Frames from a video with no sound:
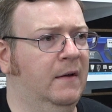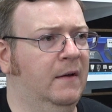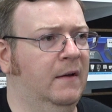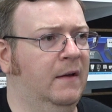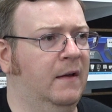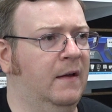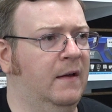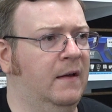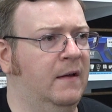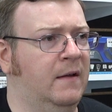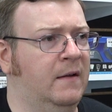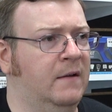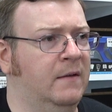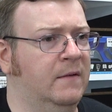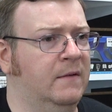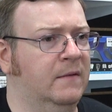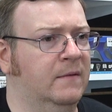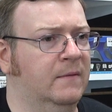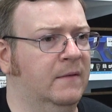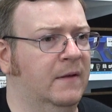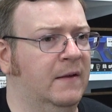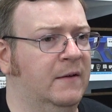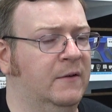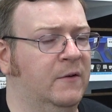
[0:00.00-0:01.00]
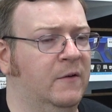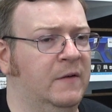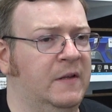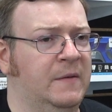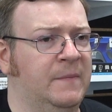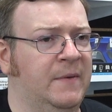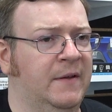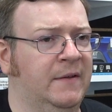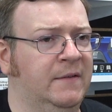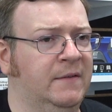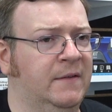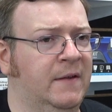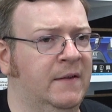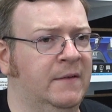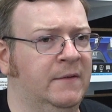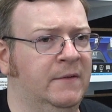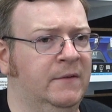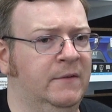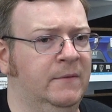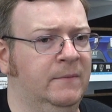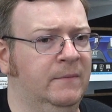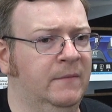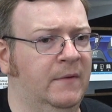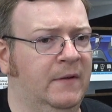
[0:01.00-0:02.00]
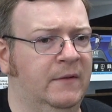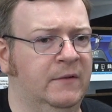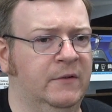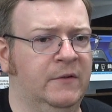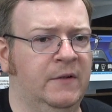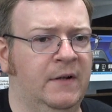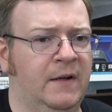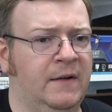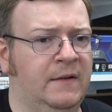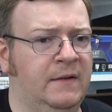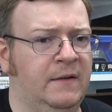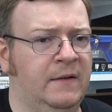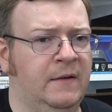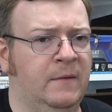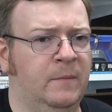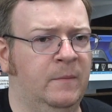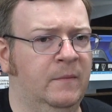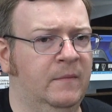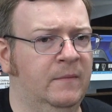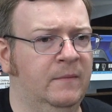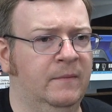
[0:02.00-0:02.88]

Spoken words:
And it totally makes sense. It's a good idea.